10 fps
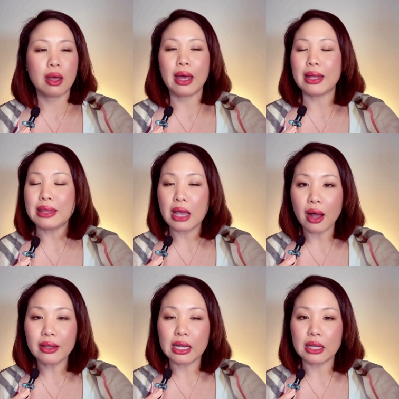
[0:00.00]
and
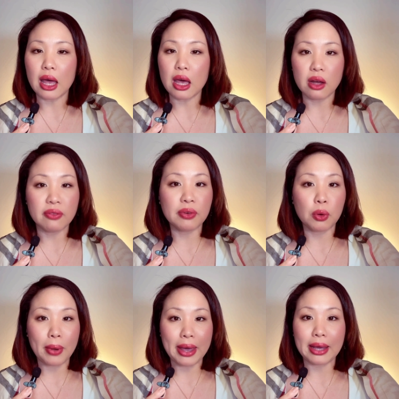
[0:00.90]
not in a helpful
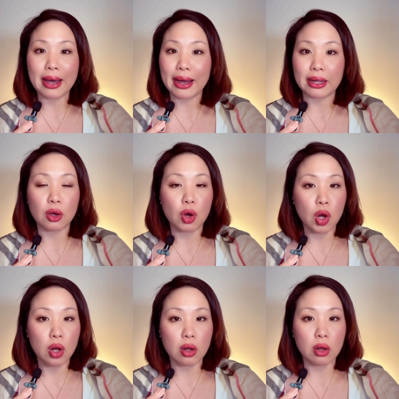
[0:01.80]
way at
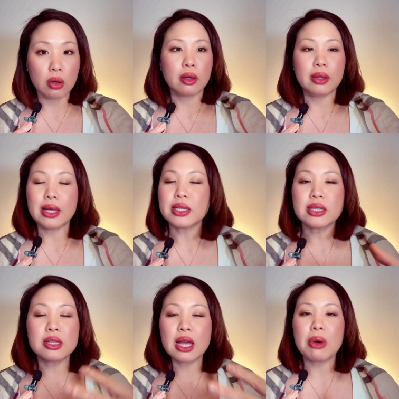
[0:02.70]
all. This
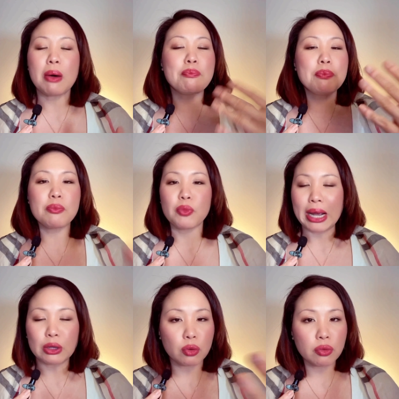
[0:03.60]
isn't about
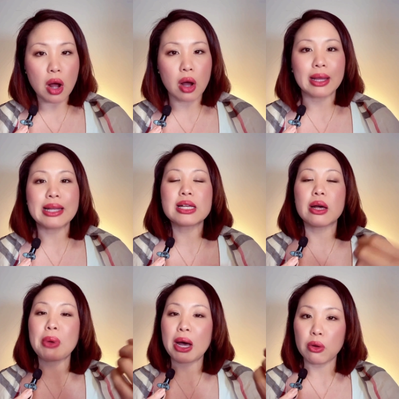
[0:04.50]
right or wrong. It's
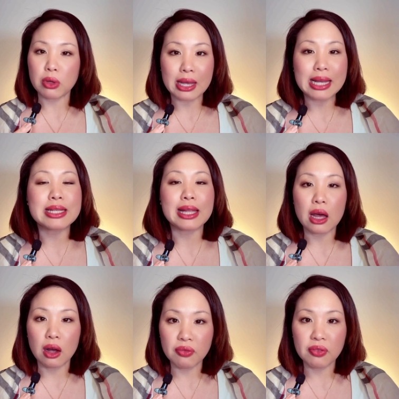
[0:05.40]
about, is it
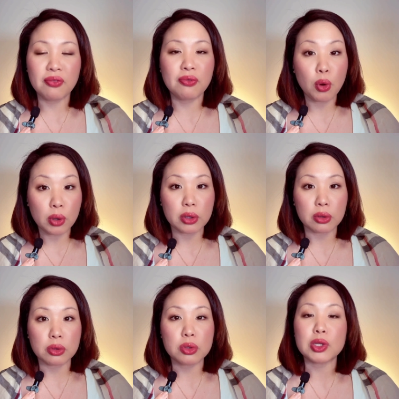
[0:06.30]
helpful for
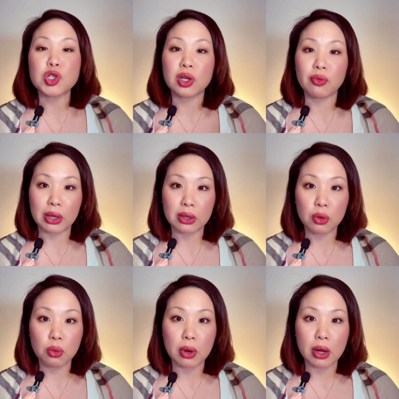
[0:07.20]
you to achieve what
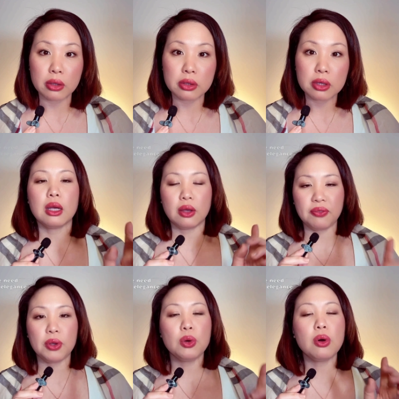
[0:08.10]
you want? If
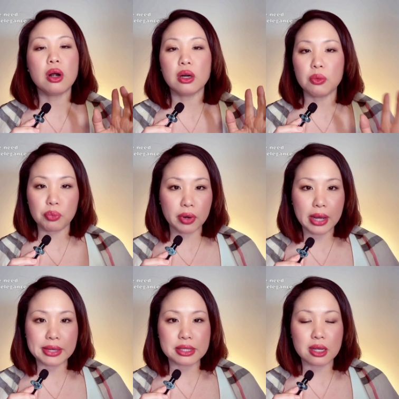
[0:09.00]
you are
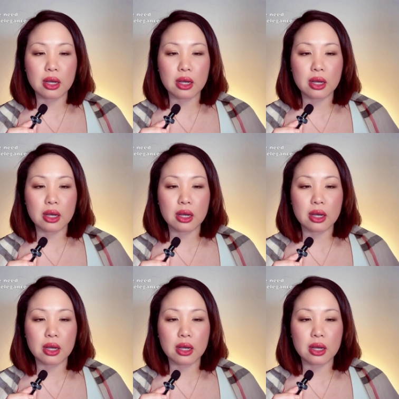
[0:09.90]
oppressed,